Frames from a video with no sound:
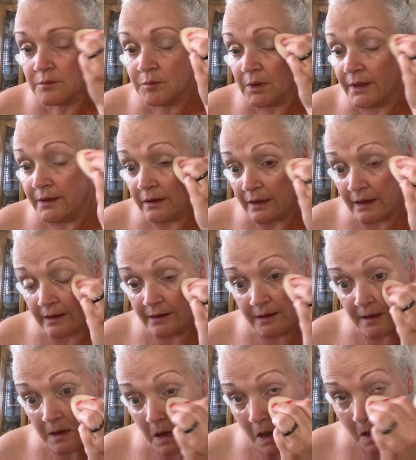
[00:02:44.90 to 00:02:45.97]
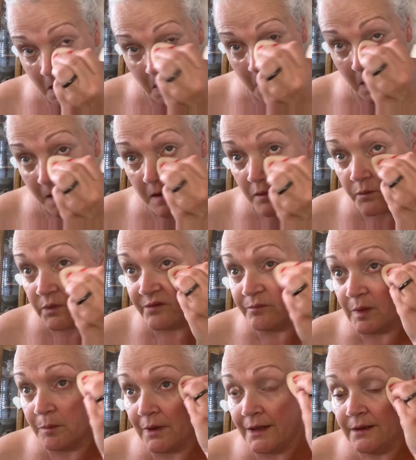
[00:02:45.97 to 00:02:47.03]
blend that in with
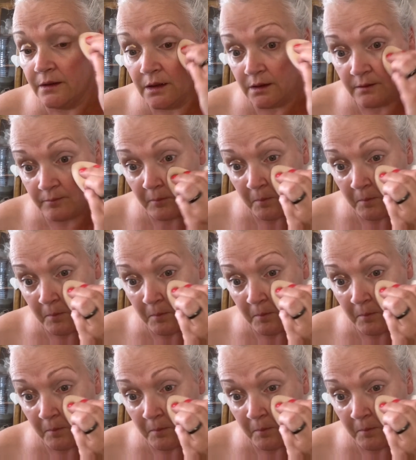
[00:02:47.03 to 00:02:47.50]
my blender.